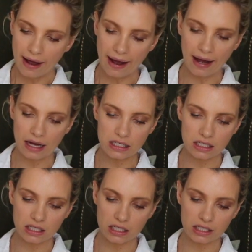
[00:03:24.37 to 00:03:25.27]

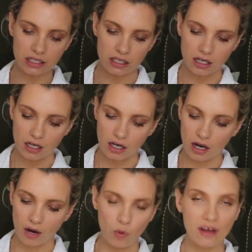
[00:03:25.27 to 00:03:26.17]
and
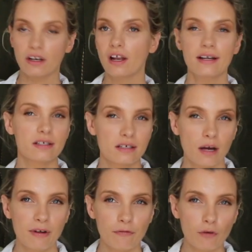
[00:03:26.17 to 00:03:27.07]
Uh, where the light's
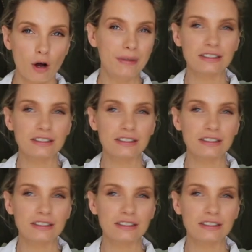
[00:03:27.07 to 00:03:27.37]
coming from.